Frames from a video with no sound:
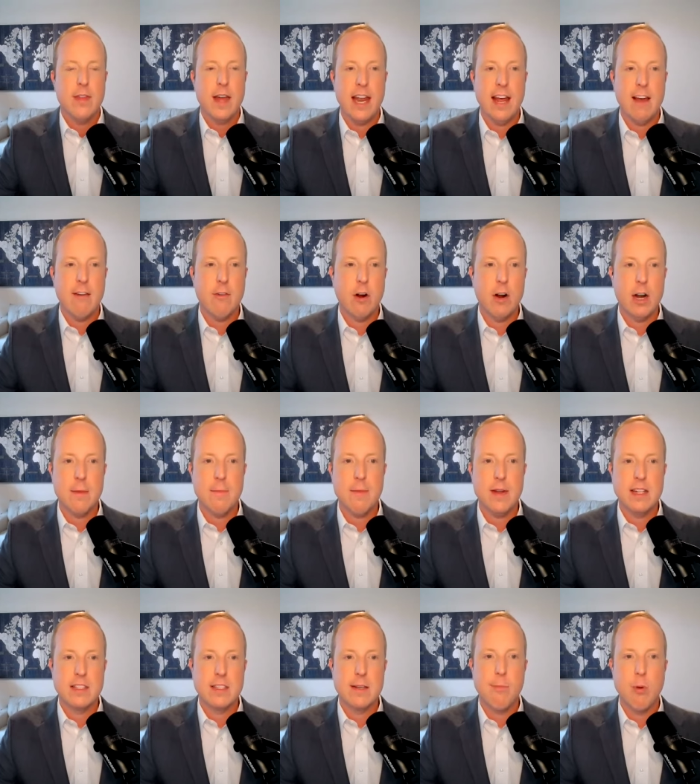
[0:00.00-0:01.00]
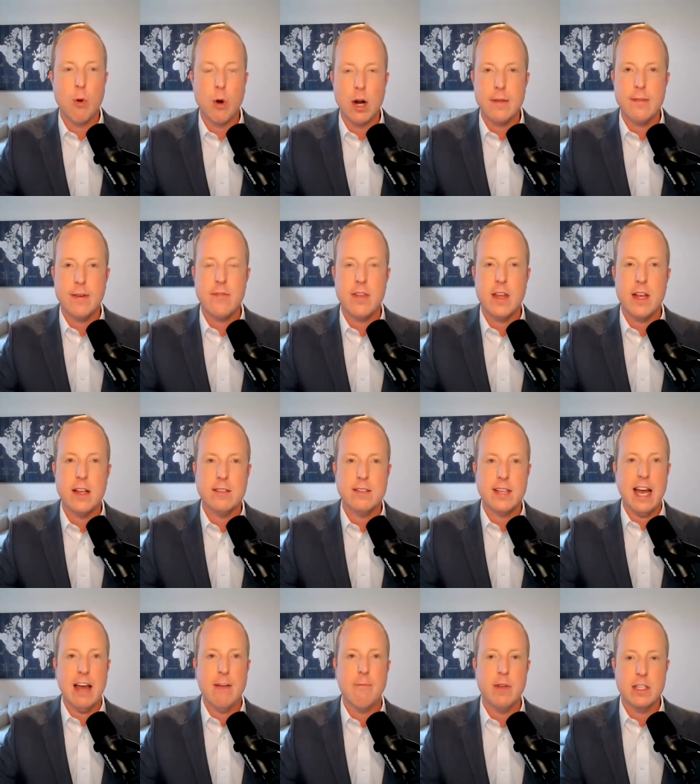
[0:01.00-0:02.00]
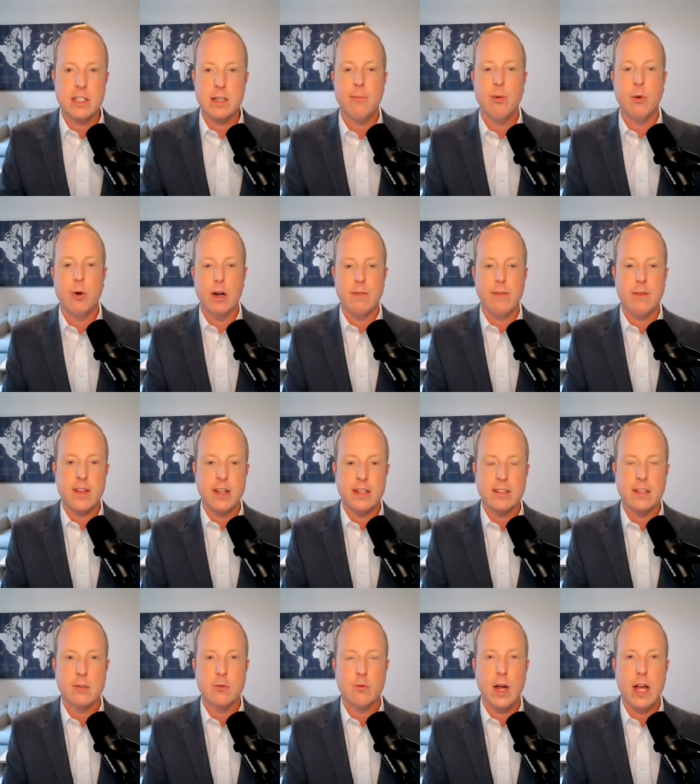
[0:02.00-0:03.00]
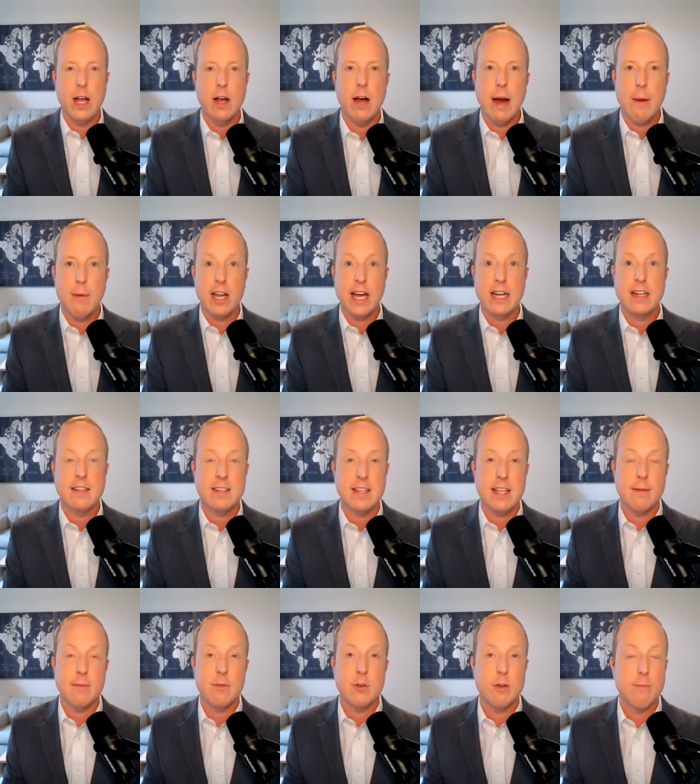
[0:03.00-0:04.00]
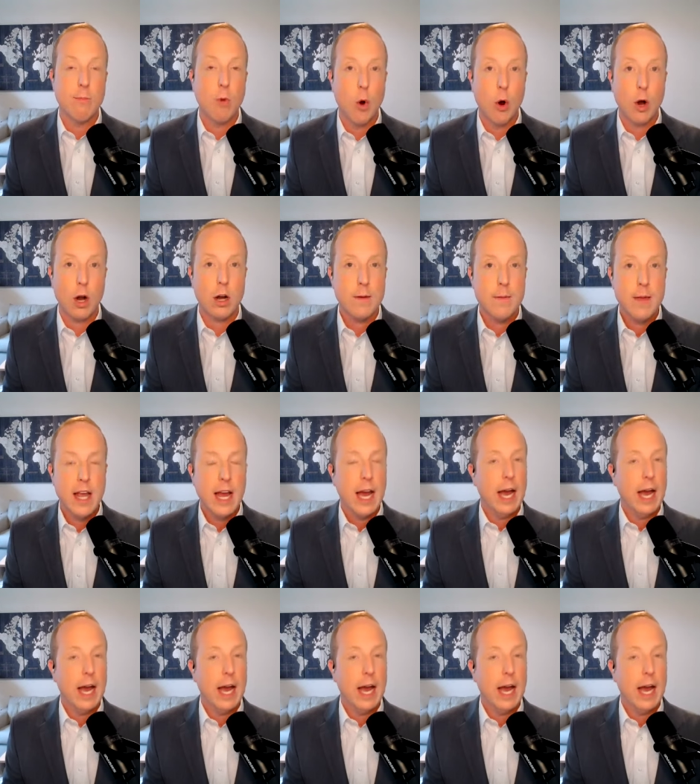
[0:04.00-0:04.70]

that have already been supportive of this. I've been supportive of this as well. I would like Like to see them do more.